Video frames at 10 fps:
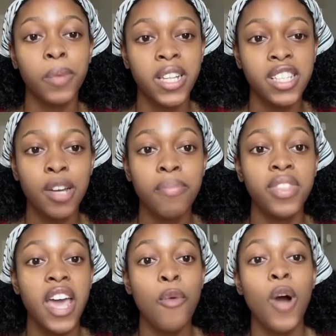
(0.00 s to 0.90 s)
to them.
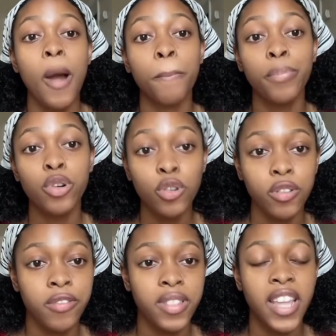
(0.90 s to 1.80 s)
They want
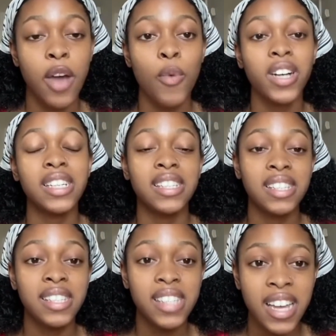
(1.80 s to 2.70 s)
proof. They want to
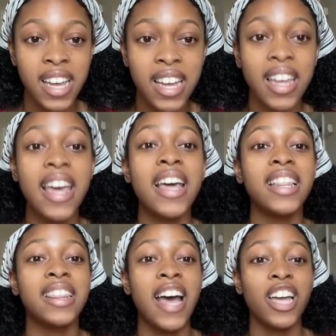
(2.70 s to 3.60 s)
see
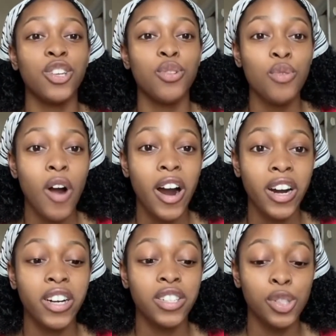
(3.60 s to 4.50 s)
that you
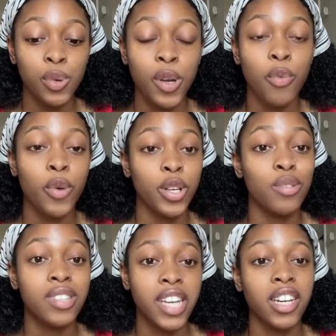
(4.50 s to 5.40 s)
are doing what you
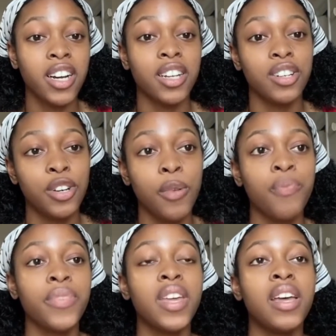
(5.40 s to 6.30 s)
say you're going to do.
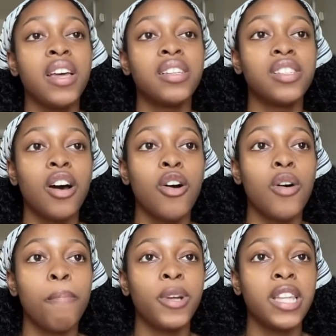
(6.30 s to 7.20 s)

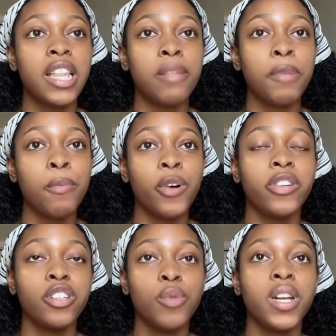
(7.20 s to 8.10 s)
So, but then people in
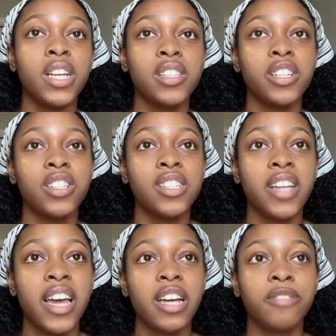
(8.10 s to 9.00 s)
their 20s, they're just like,